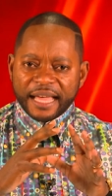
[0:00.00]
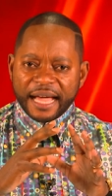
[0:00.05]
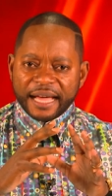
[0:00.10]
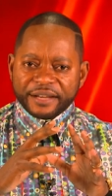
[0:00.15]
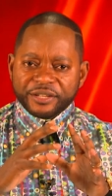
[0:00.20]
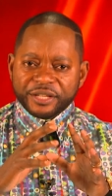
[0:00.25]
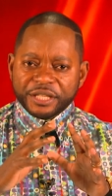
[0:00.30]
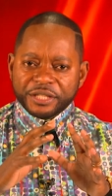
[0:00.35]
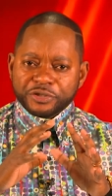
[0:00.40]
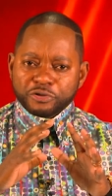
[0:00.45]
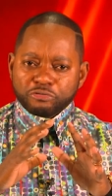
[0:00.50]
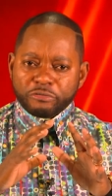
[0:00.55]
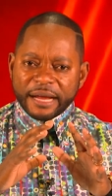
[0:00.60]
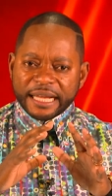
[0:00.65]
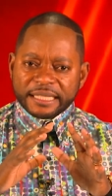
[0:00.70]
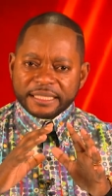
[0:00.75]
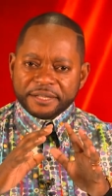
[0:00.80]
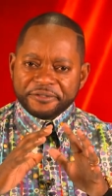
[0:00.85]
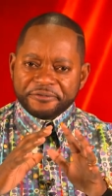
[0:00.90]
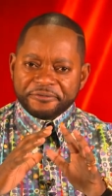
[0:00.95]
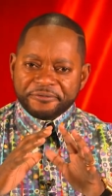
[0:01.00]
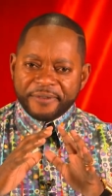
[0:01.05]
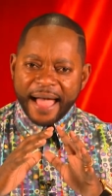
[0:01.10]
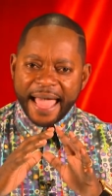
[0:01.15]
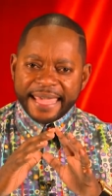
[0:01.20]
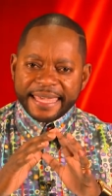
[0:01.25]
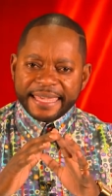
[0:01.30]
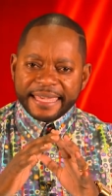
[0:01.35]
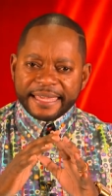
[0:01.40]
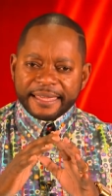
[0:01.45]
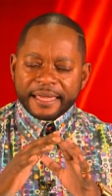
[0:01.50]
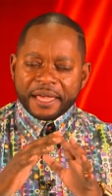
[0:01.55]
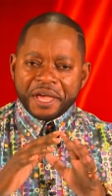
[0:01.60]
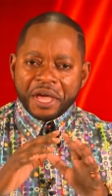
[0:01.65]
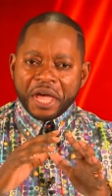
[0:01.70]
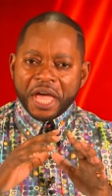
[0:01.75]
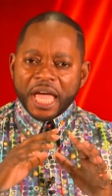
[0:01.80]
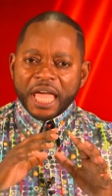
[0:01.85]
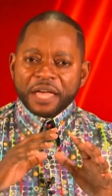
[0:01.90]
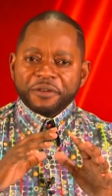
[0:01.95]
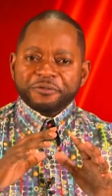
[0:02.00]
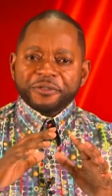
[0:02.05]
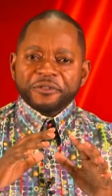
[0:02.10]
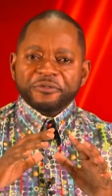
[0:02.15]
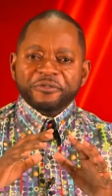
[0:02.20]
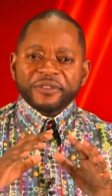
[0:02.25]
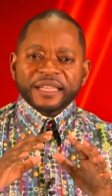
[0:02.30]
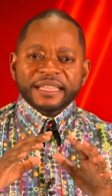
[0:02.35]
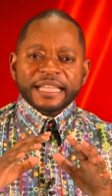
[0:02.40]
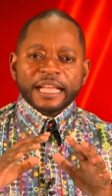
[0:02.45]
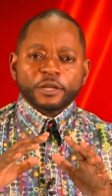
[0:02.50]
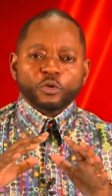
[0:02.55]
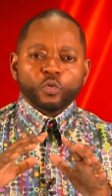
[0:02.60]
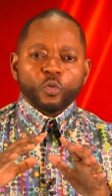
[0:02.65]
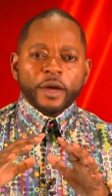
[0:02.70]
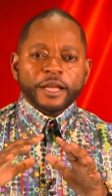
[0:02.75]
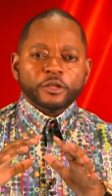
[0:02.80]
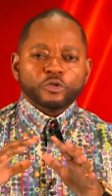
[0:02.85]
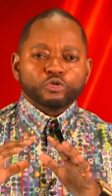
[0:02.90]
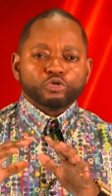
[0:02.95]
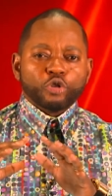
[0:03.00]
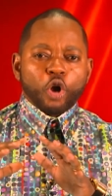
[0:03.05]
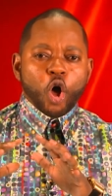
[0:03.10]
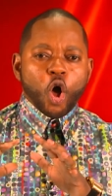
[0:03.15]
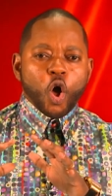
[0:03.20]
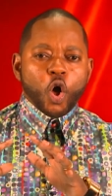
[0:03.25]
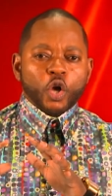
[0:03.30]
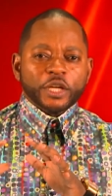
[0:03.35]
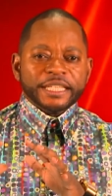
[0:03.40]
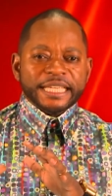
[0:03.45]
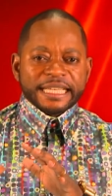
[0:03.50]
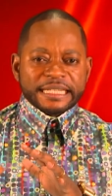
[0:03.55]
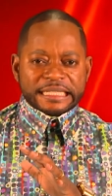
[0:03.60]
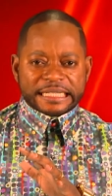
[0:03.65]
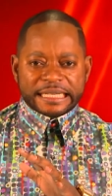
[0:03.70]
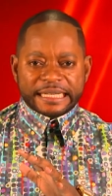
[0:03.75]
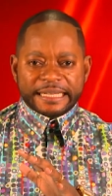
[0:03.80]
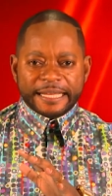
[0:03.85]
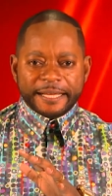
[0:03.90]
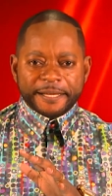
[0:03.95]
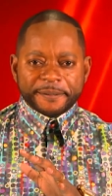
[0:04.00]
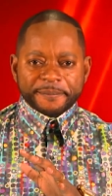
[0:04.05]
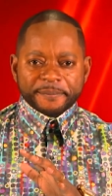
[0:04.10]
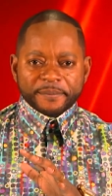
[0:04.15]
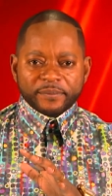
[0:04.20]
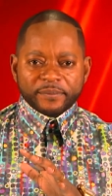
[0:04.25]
God is rectifying everything that went wrong yesterday.